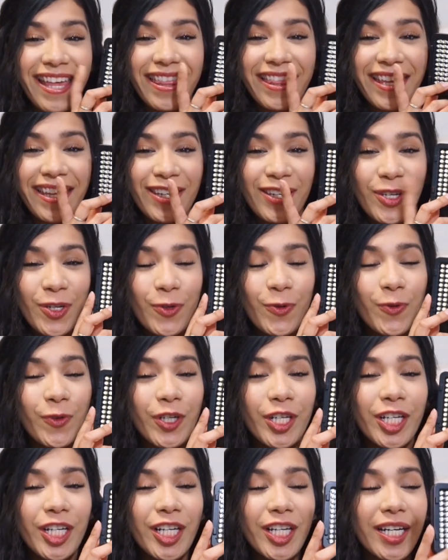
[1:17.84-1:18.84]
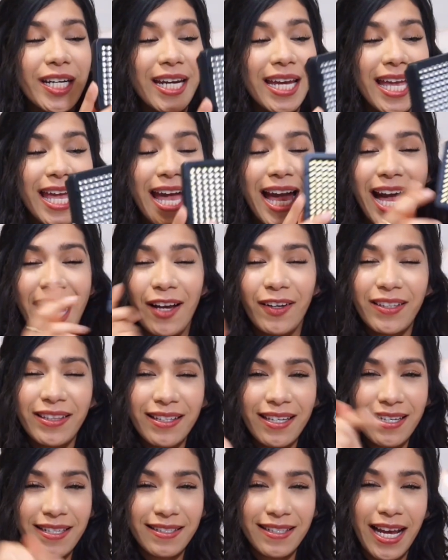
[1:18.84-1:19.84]
the Neewer. I'll get
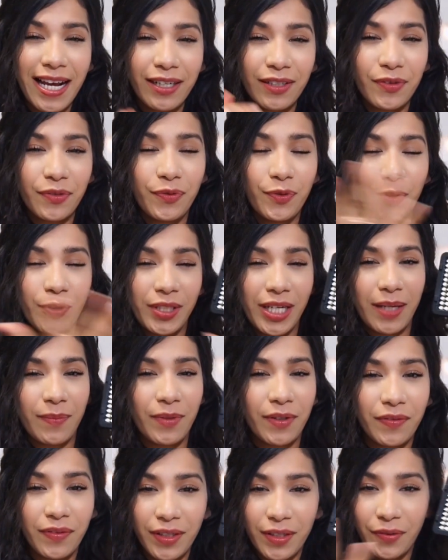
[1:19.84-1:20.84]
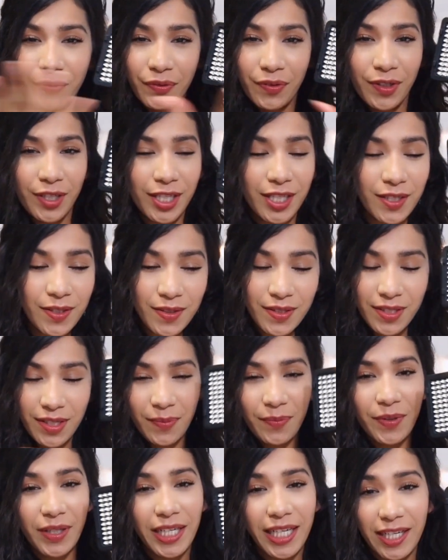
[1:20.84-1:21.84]
the exact full name of it for you
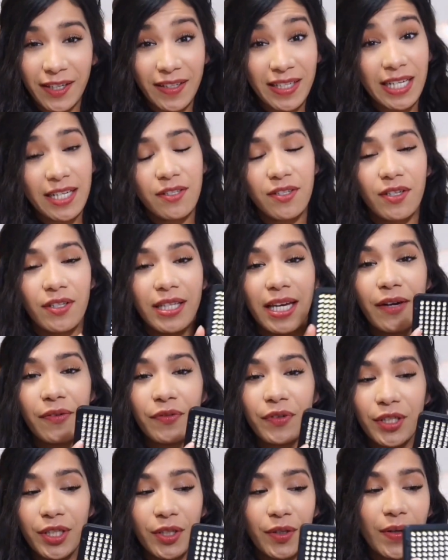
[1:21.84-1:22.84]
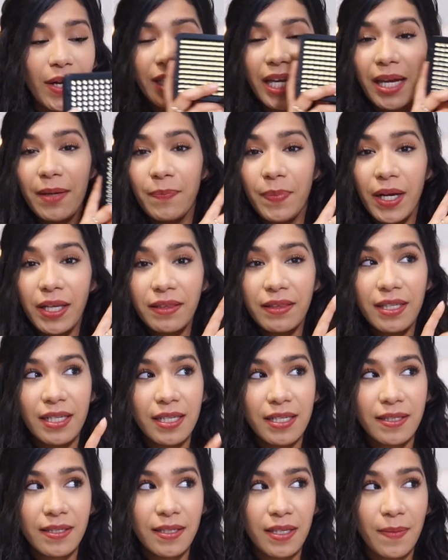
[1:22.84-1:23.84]
somewhere here and insert that for you. I bought
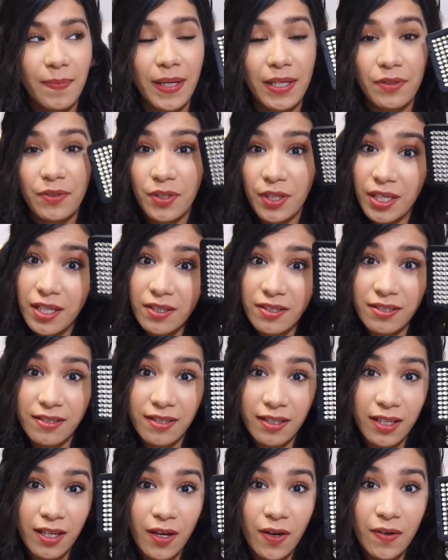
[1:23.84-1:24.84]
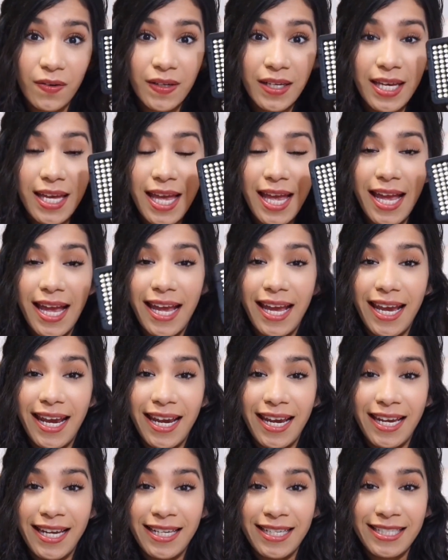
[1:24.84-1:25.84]
this about 2 years ago
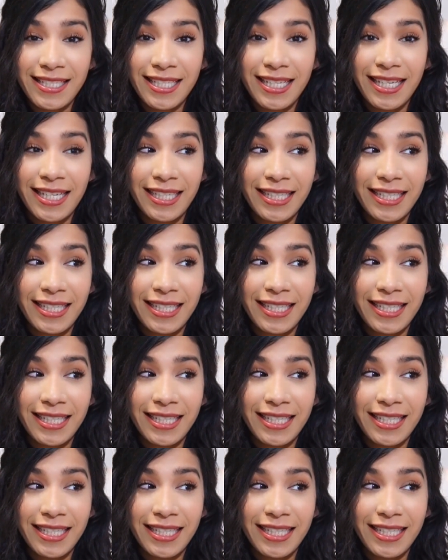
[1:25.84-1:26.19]
and